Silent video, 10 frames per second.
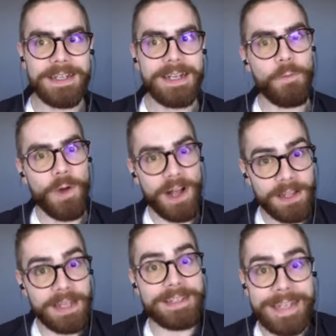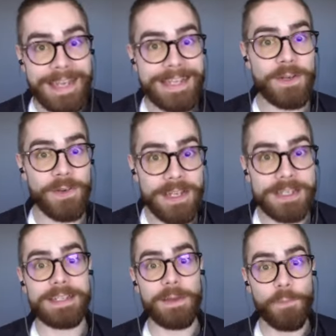Well, and the answer
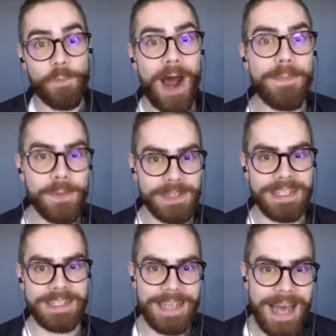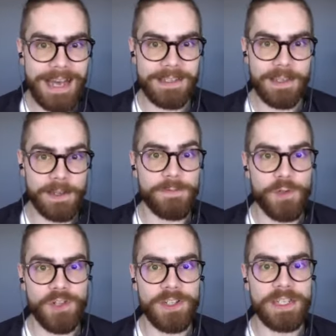is probably yes,
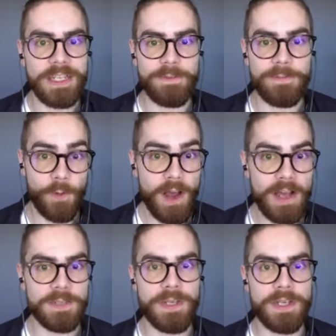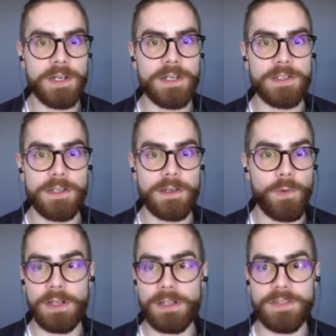unfortunately for us, because,
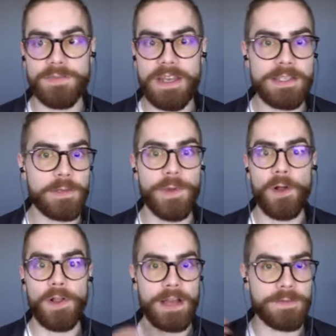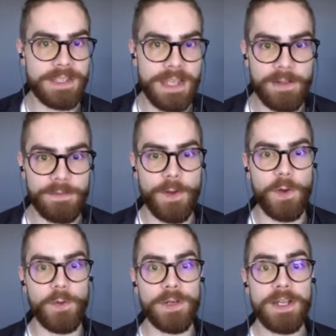well, let's face it, we all have a cell
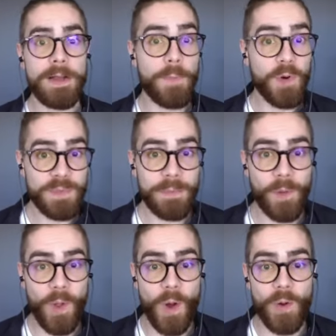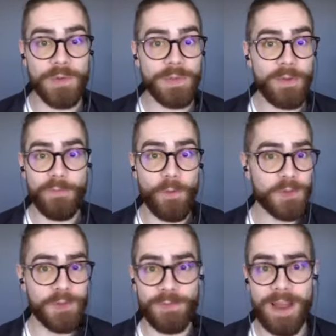phone. Most people own 4
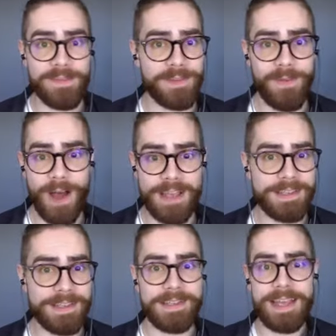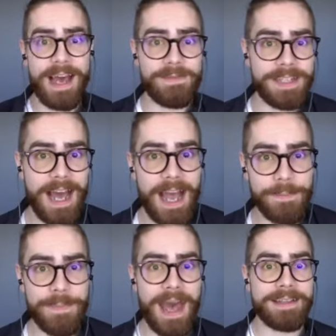to 5 devices. They have the
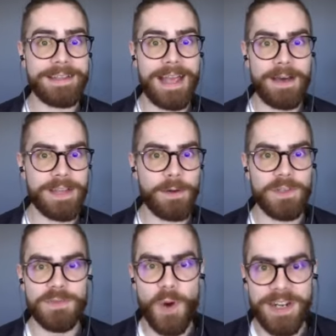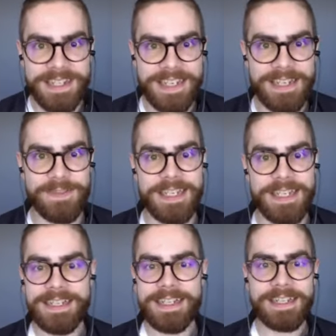iPad. They have now a smart TV
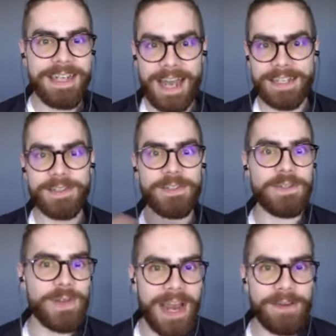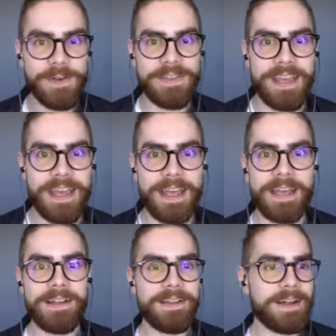connected to everything,
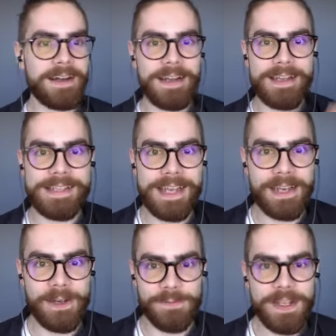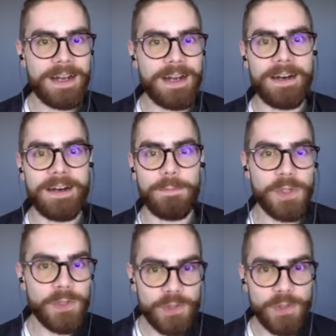a set of
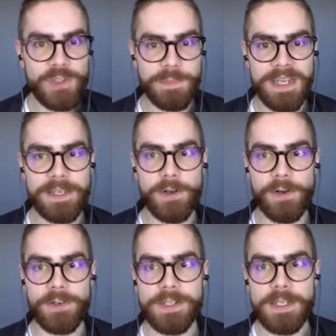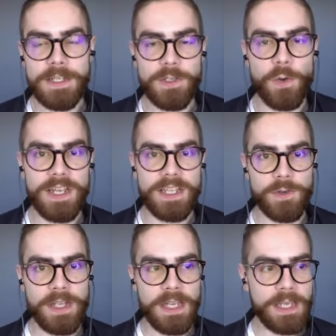Bluetooth speakers. So it's
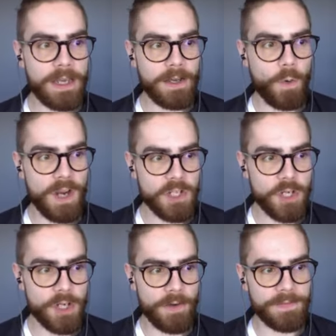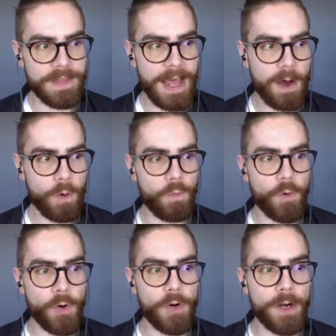really a question of now
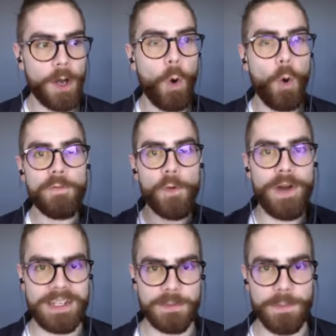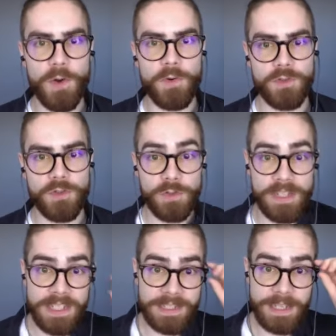we're overexposed to
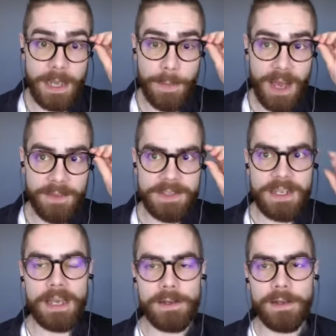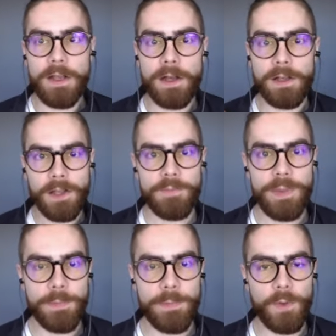these EMFs. And a lot of
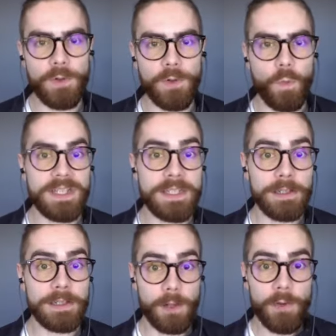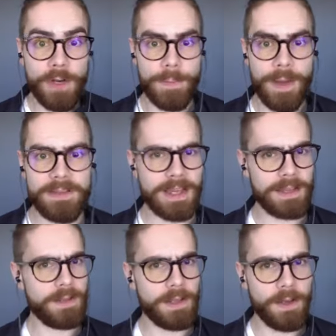people, when they learn about that,
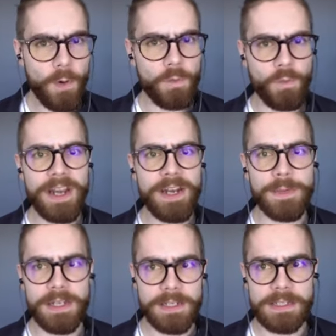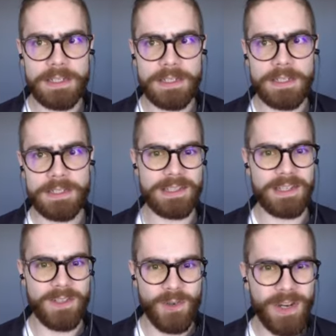they're like, oh, wait a minute, this is
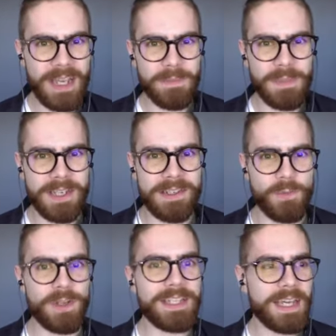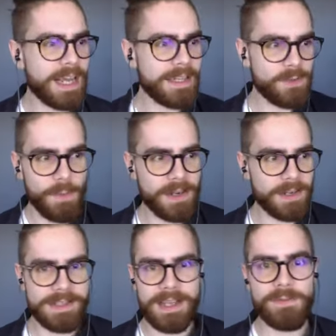concerning, because what can I do about a
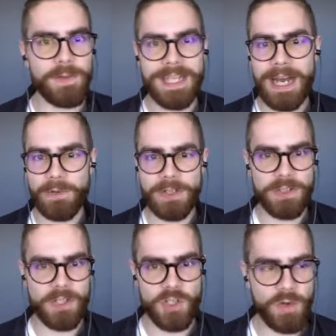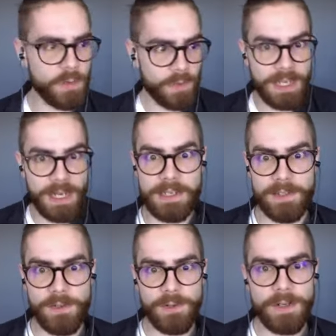cell phone tower in the street? What can I
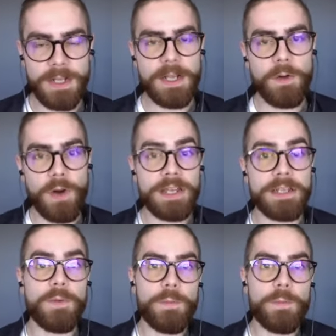do, right?